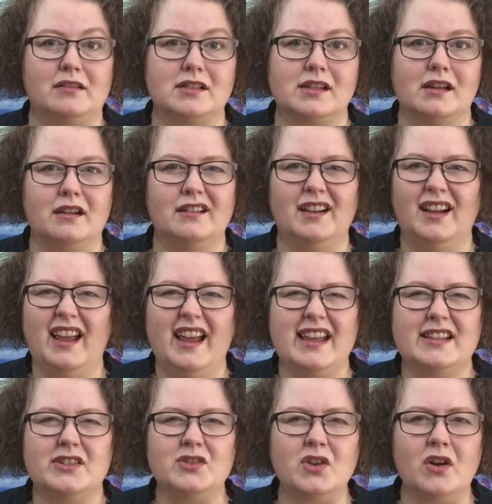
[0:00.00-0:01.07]
So
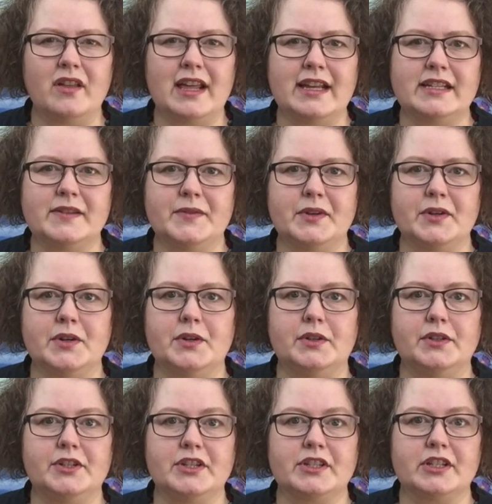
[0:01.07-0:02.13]
it's not that
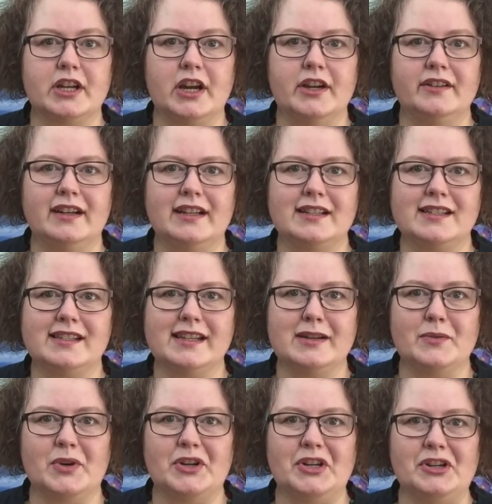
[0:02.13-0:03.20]
difficult, just go and see
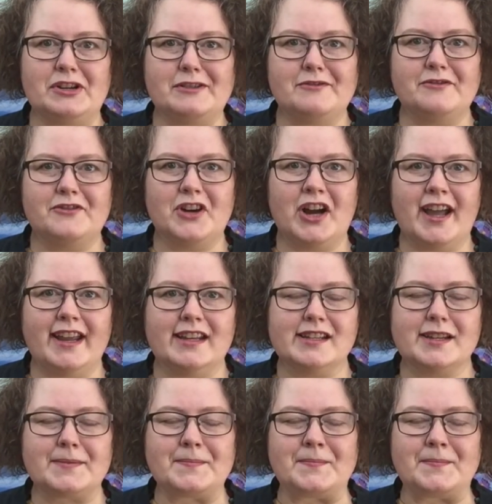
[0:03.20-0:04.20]
what you can find.